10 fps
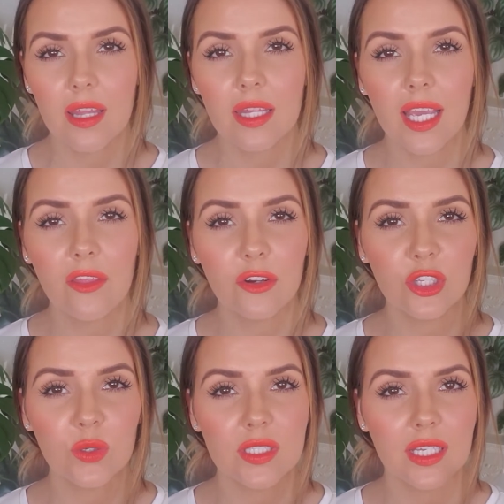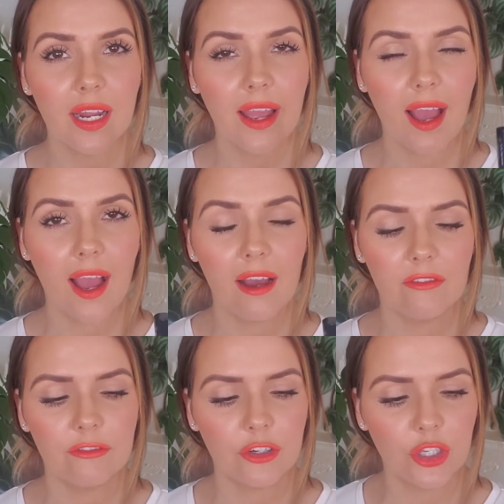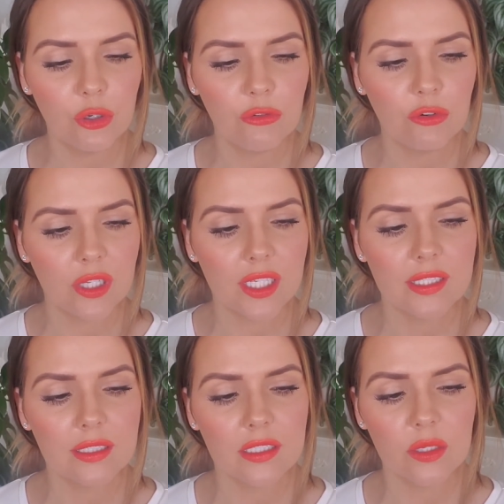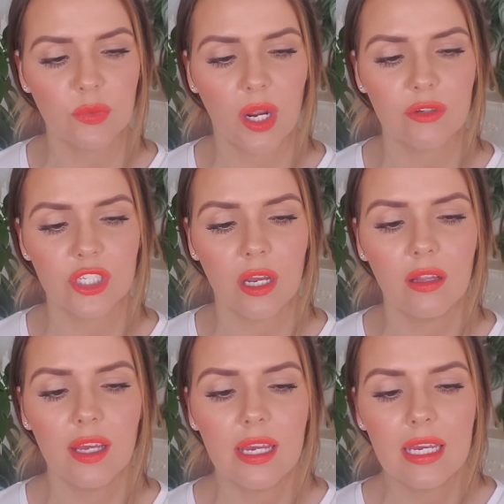The other use that I have for you for this tinted brow gel